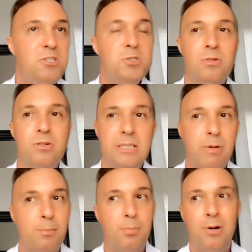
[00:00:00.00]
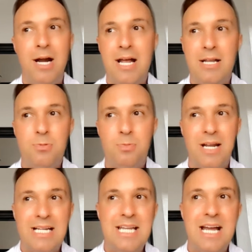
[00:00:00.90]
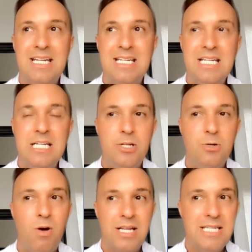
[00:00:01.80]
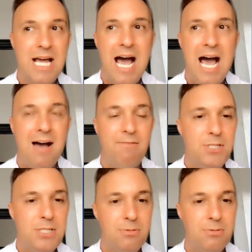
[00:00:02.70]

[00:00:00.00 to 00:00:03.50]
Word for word: visuals, what brand, what identity you wanted to have